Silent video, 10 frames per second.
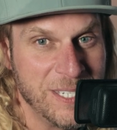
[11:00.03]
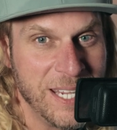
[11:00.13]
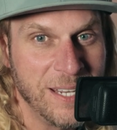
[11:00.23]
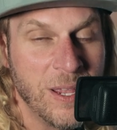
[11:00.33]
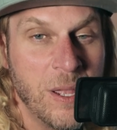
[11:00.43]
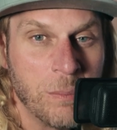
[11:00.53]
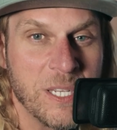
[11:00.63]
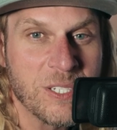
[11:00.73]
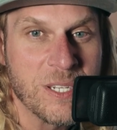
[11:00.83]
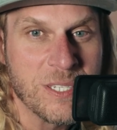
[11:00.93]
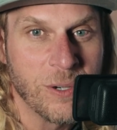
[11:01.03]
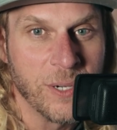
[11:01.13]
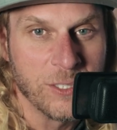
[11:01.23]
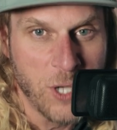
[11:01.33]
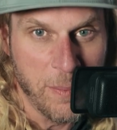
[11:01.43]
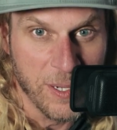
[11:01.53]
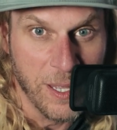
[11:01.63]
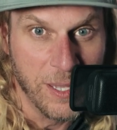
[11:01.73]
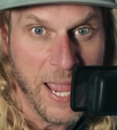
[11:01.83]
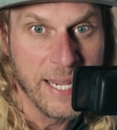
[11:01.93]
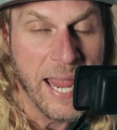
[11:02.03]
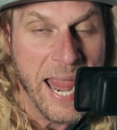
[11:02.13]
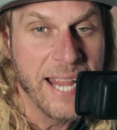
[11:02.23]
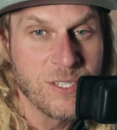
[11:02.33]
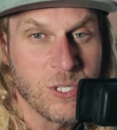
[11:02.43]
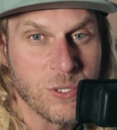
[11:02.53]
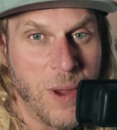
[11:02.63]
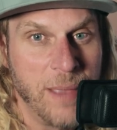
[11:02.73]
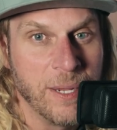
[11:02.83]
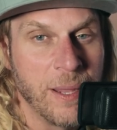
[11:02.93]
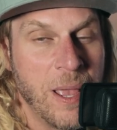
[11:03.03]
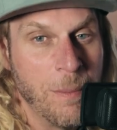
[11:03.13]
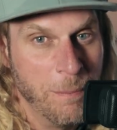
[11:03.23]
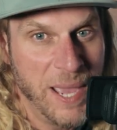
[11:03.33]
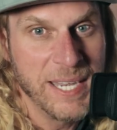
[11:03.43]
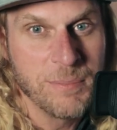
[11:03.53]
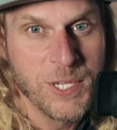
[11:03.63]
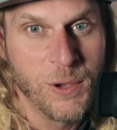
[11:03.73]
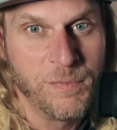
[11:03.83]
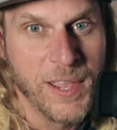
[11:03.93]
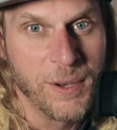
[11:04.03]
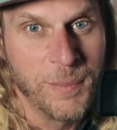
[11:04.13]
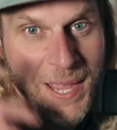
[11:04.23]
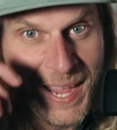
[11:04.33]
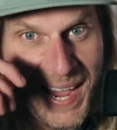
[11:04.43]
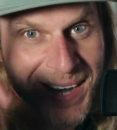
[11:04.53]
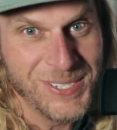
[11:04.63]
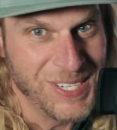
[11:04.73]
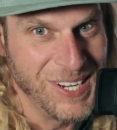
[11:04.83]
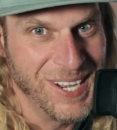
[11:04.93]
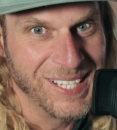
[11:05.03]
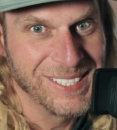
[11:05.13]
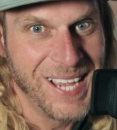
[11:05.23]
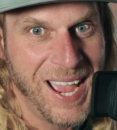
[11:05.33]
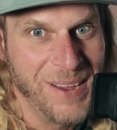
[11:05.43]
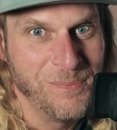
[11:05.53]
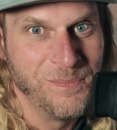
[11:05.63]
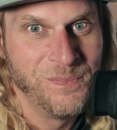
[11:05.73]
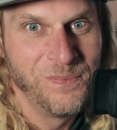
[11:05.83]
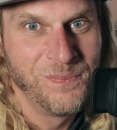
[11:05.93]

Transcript: did, please consider dropping a like and subscribing. My name's Hill Phantom, and I'll see you next time.